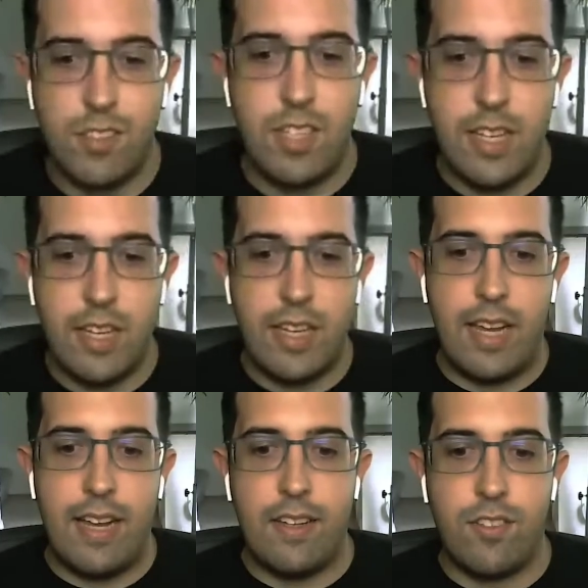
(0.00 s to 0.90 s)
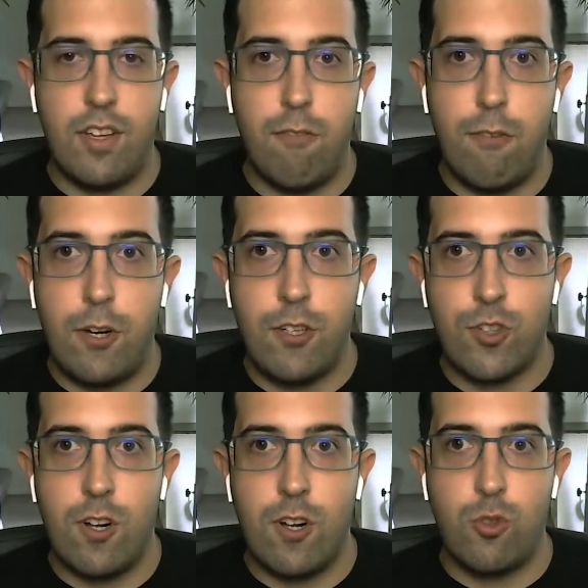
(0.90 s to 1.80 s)
see it as a very
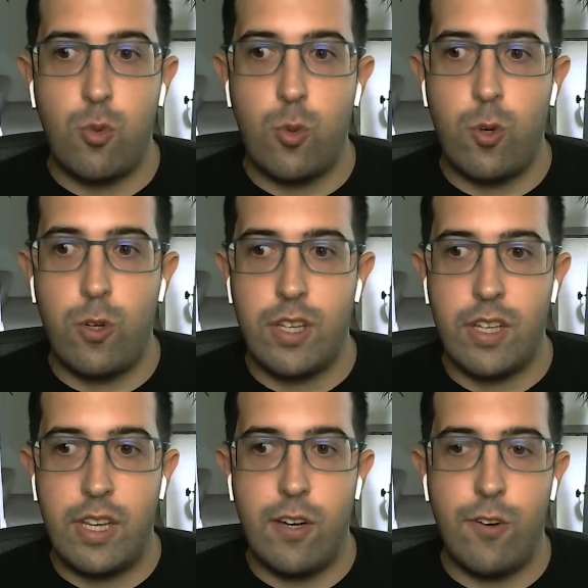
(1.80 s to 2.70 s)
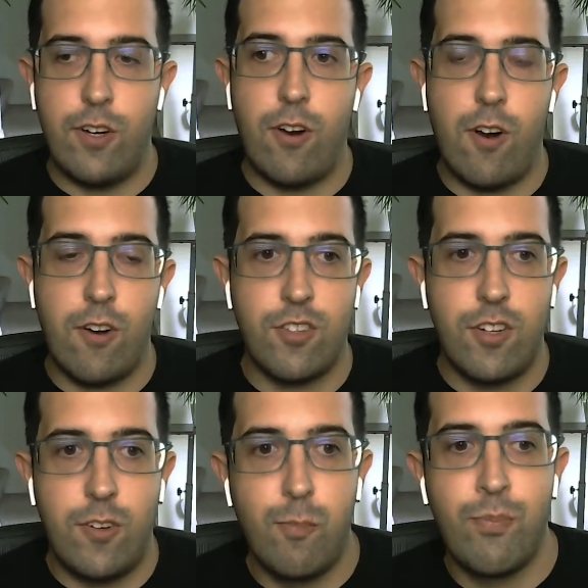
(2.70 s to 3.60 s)
strong tool here in our
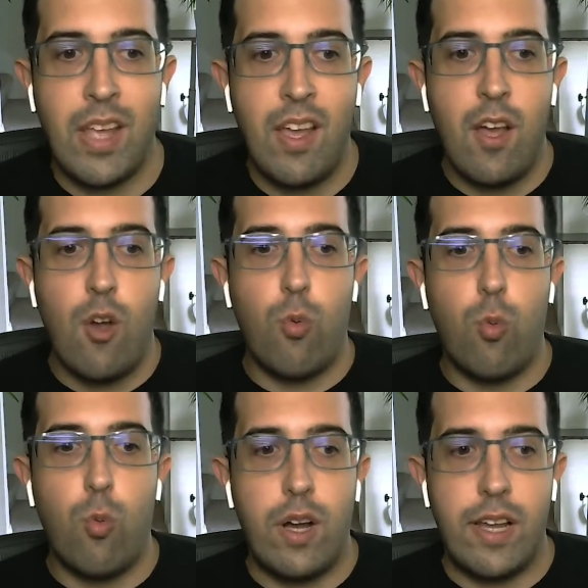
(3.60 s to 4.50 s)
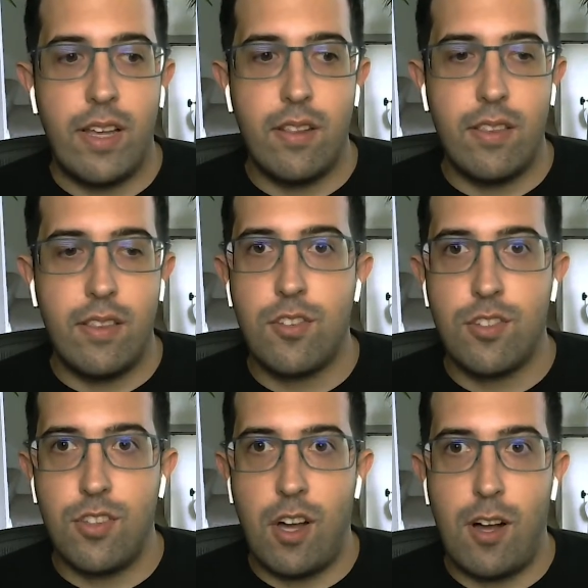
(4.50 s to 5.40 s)
arsenal. What this
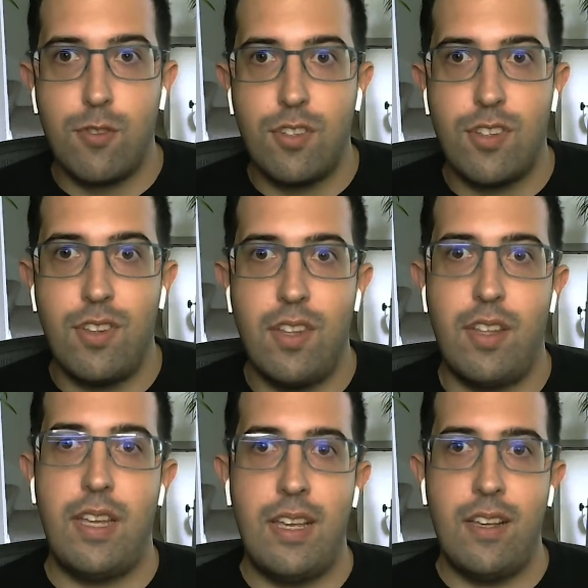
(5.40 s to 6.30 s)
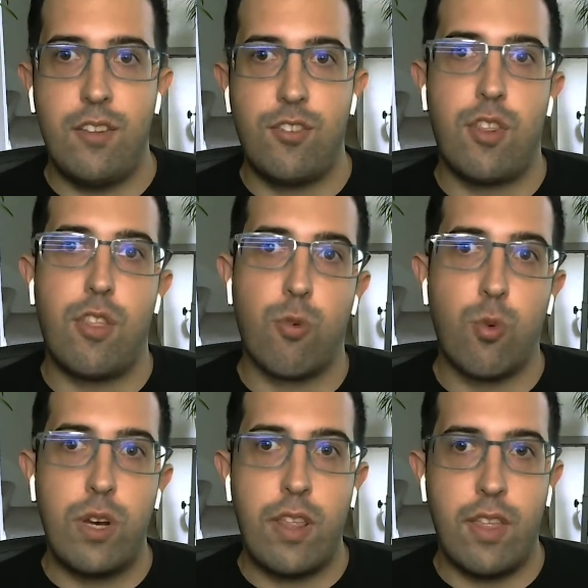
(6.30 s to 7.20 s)
solves is
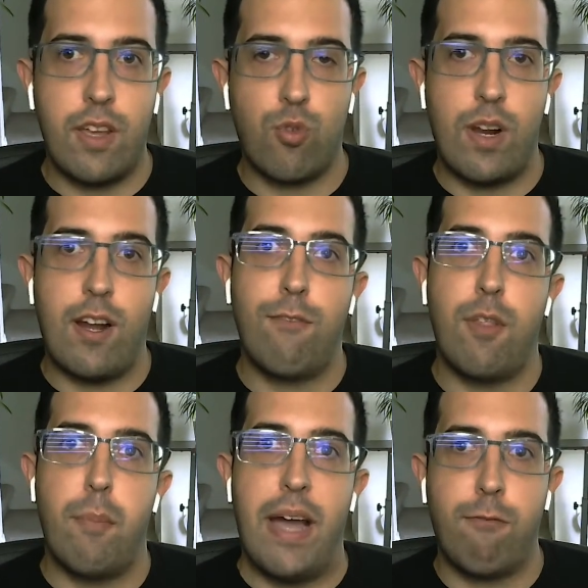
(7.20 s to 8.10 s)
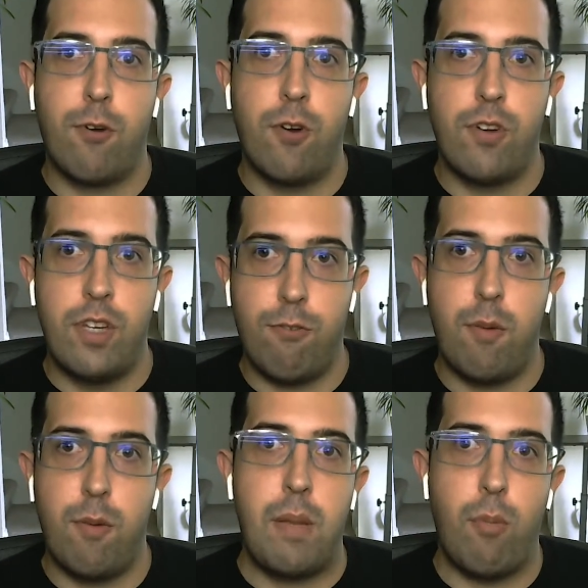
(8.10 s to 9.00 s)
three things right off the bat for
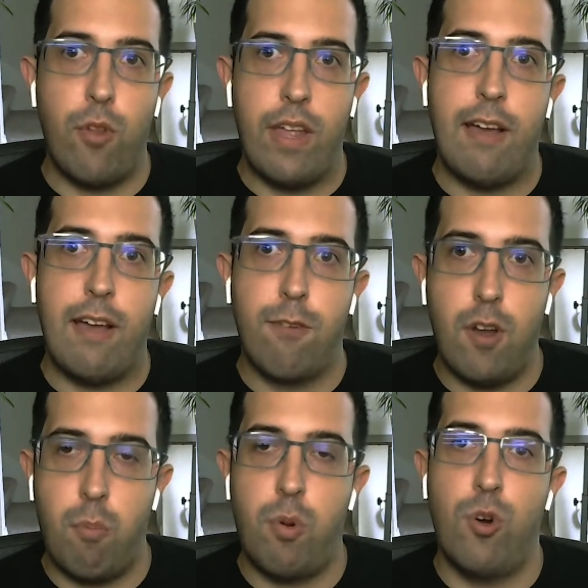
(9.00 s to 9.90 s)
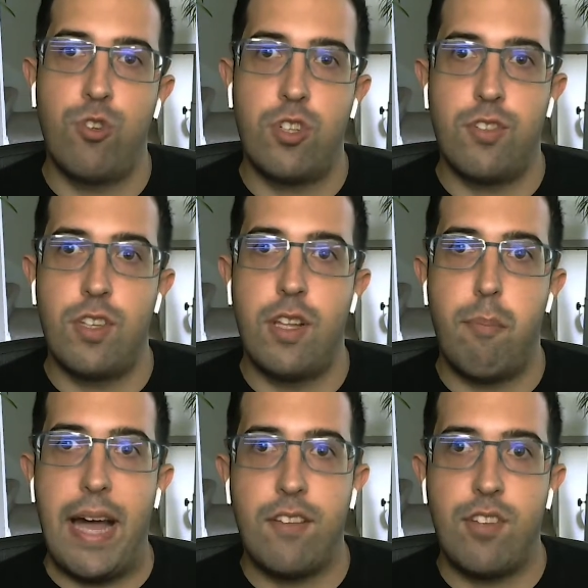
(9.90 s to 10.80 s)
different people that have approached us in the
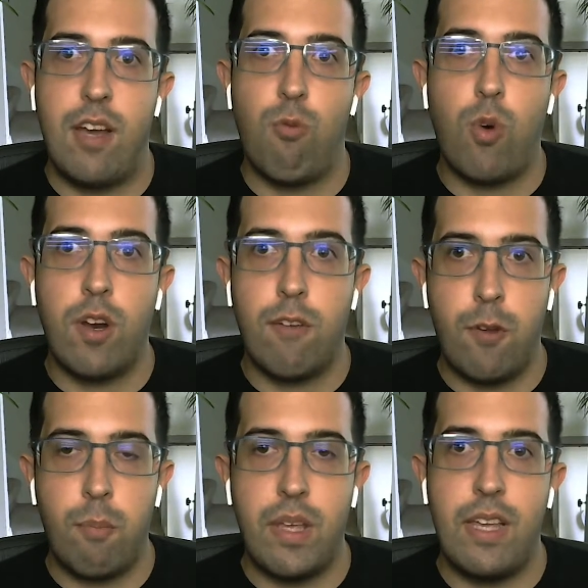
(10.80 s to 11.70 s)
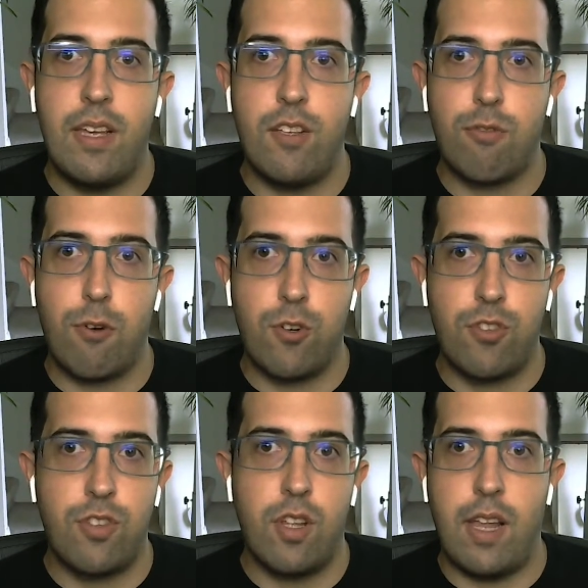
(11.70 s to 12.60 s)
past. And one of them is,
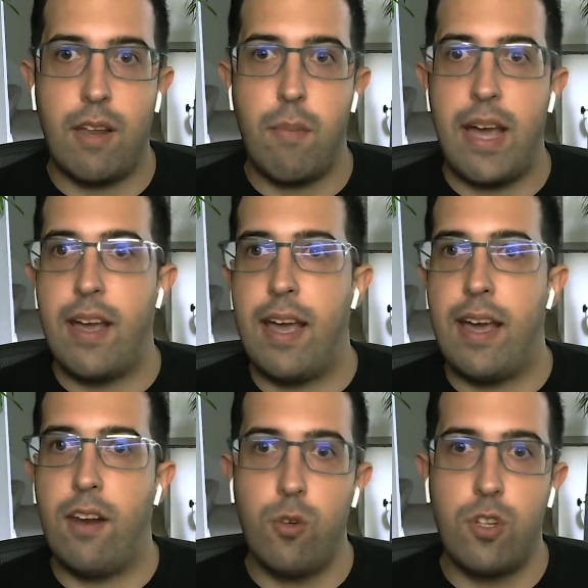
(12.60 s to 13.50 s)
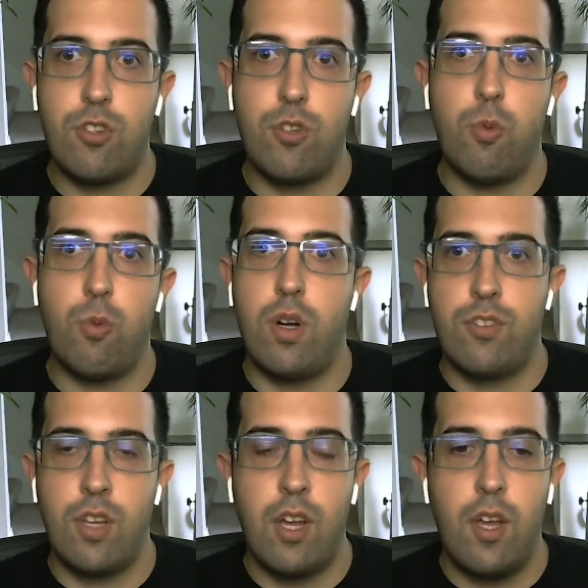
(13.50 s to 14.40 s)
first, like Matt had alluded to, was